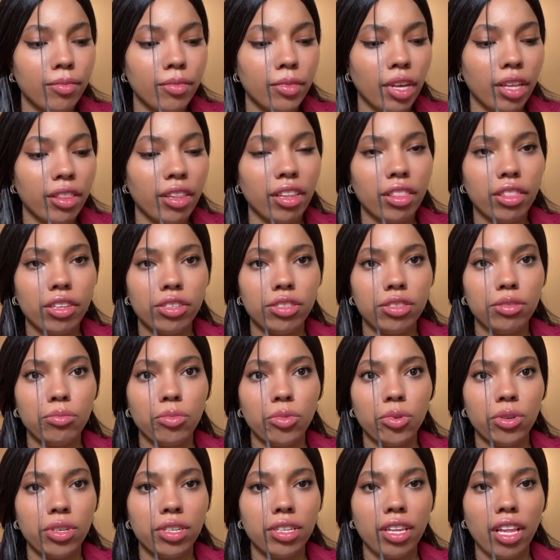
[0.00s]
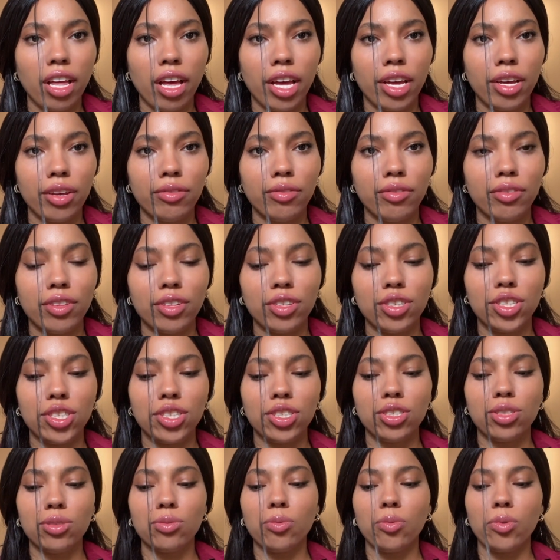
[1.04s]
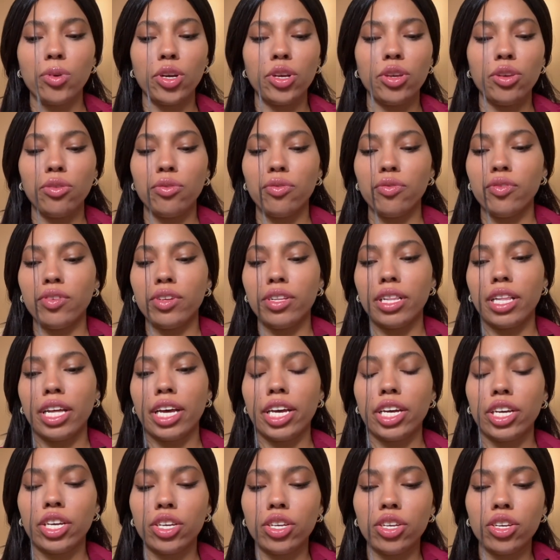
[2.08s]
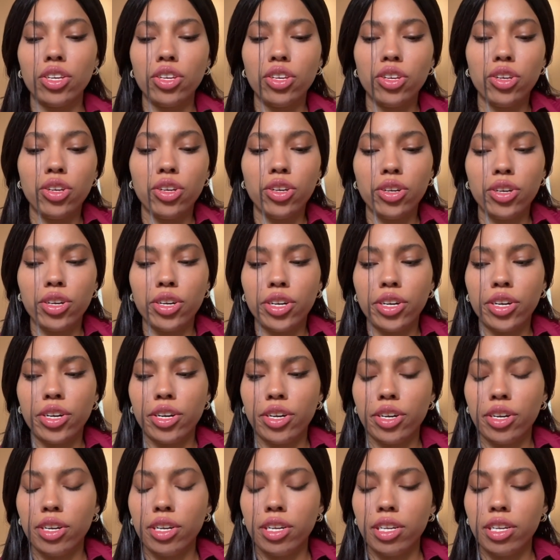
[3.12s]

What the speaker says: that there's more to life than just what you feel like you're